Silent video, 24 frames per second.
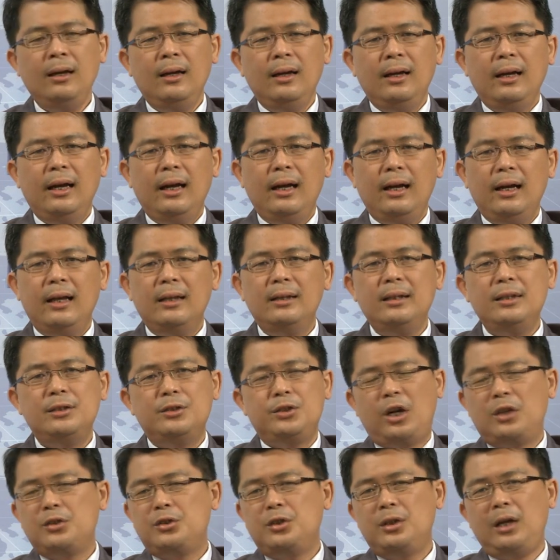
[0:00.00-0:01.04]
At this
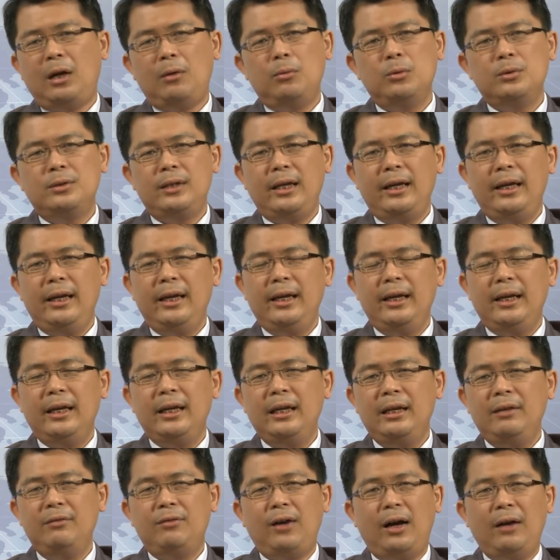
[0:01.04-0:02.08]
junction, I would say,
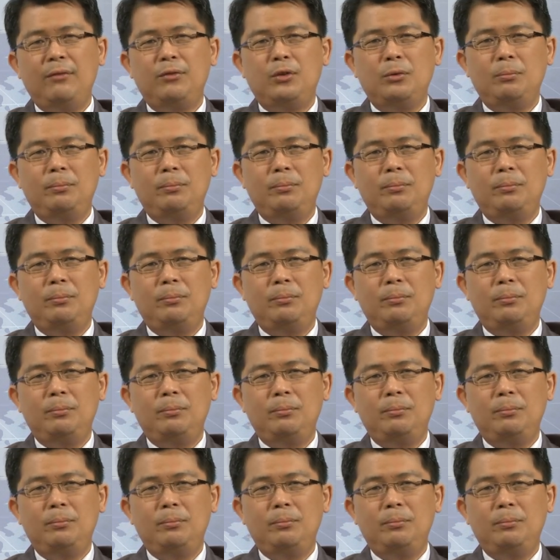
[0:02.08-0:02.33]
if I have